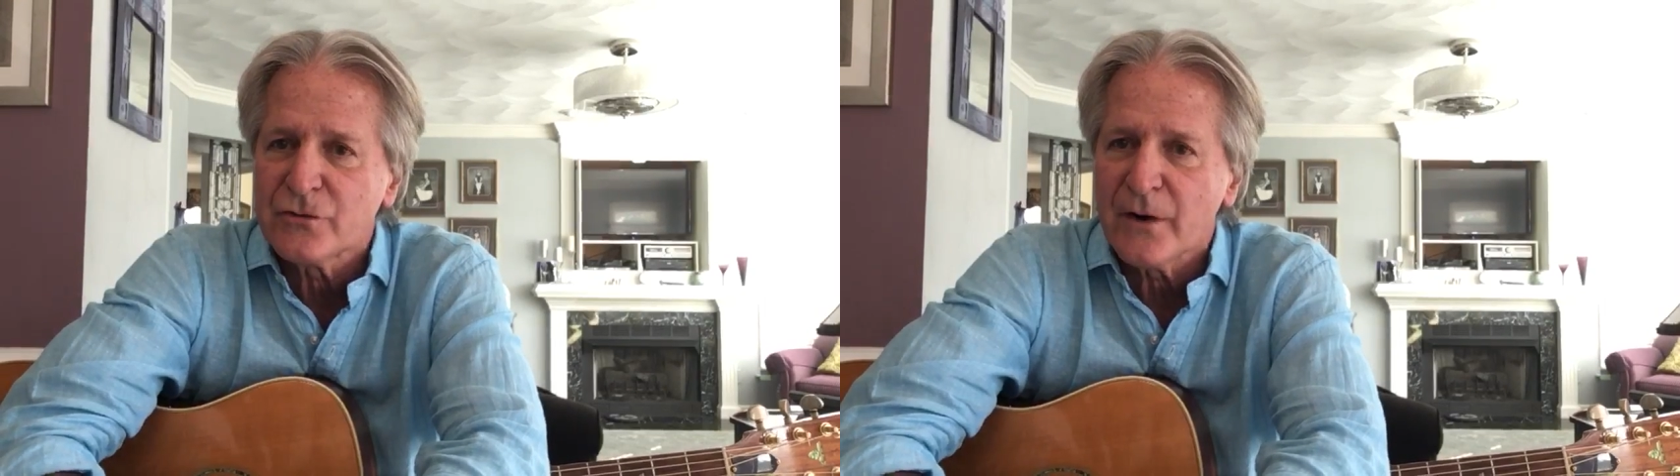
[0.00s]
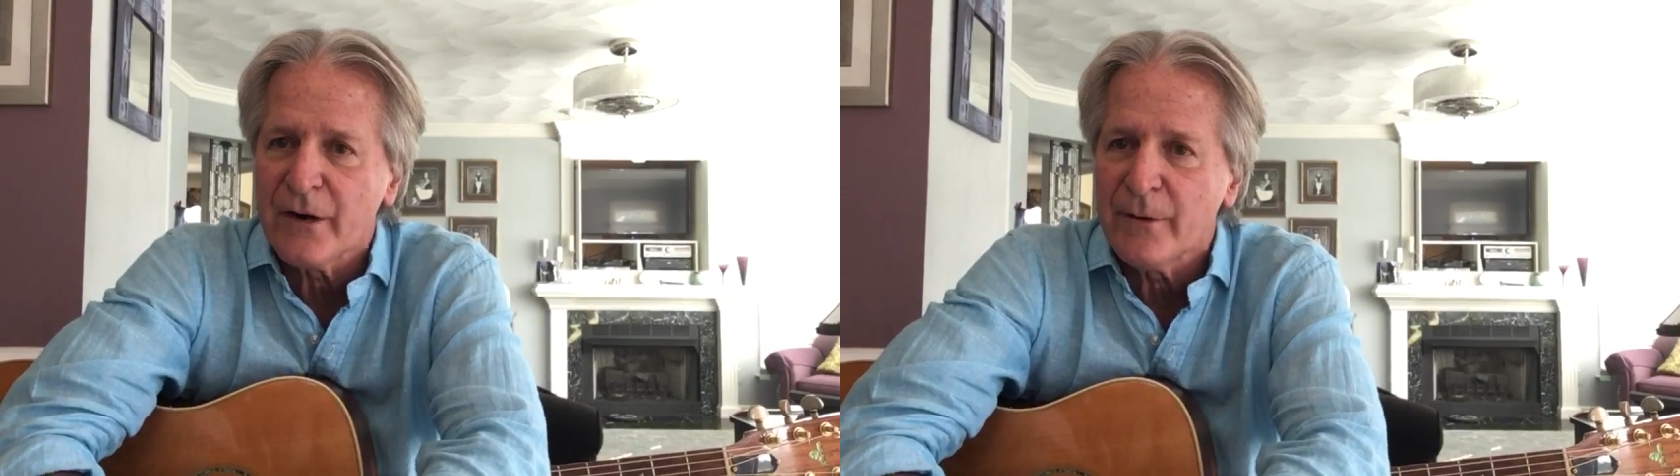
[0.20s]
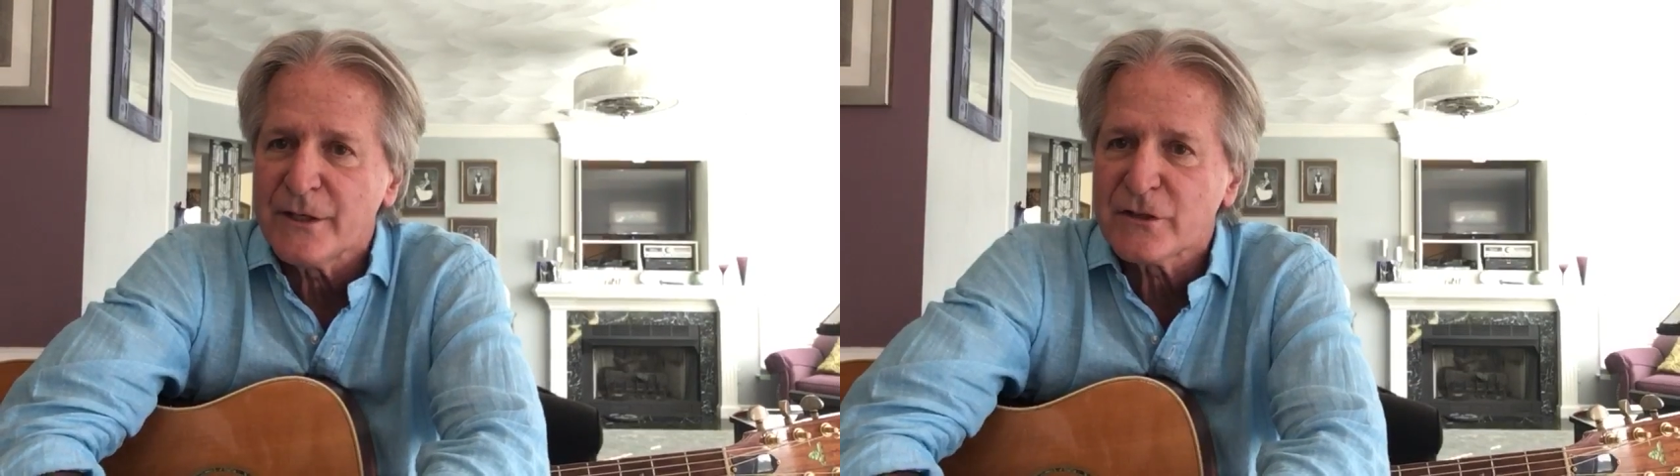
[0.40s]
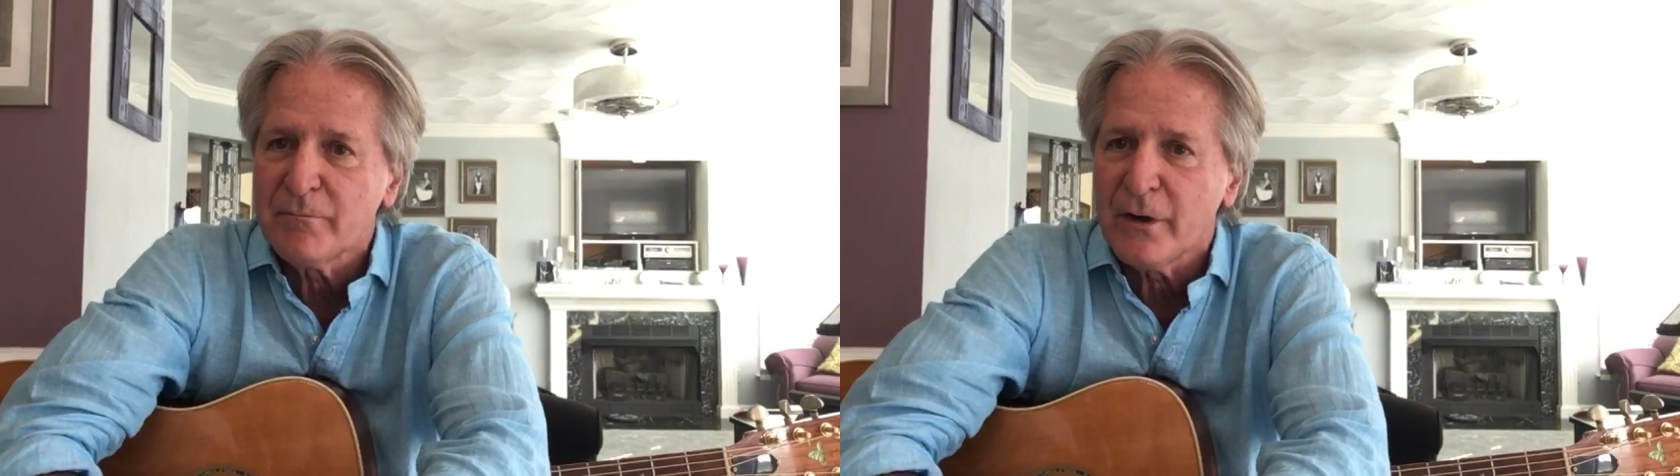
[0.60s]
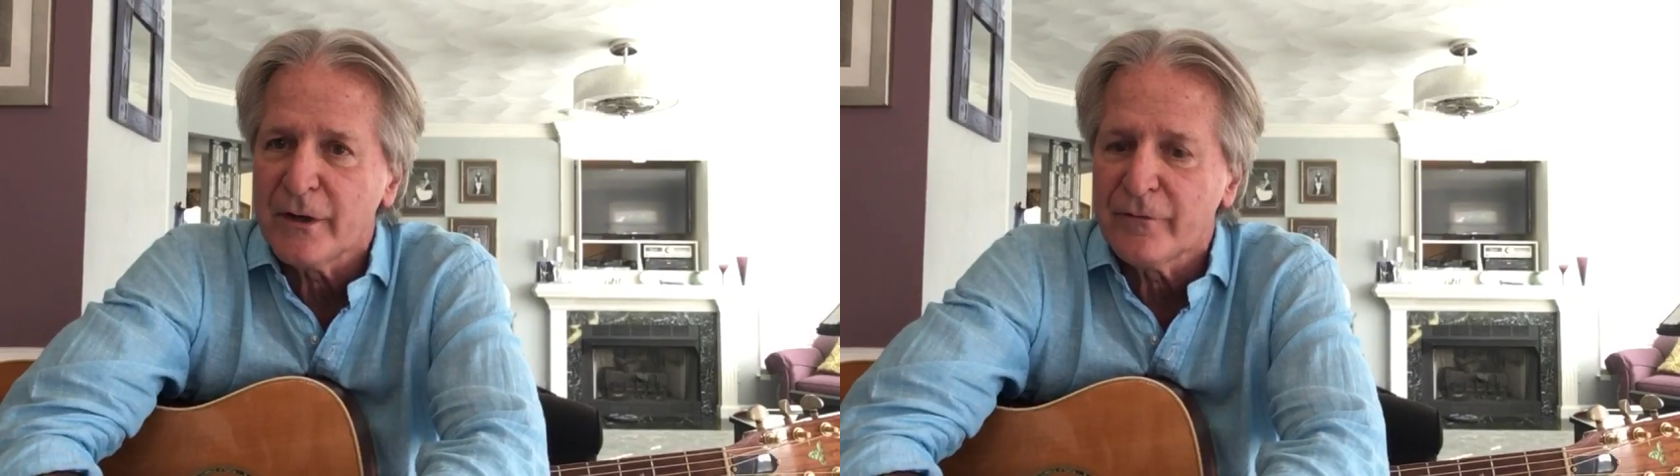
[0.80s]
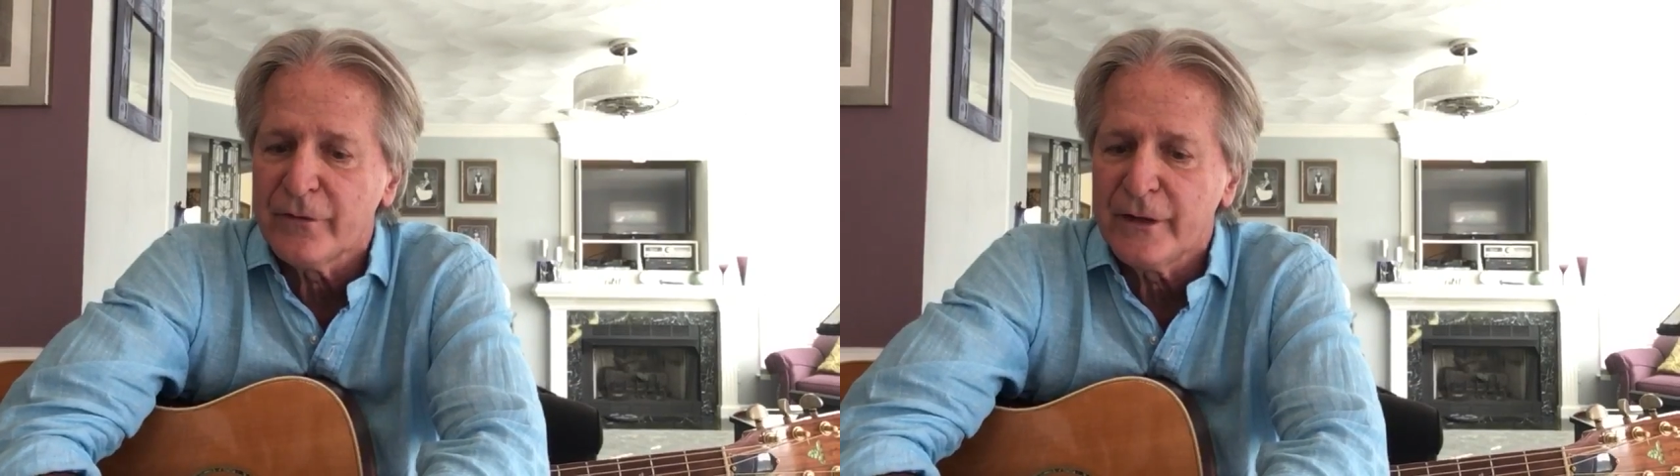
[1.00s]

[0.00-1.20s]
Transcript: try to raise some money for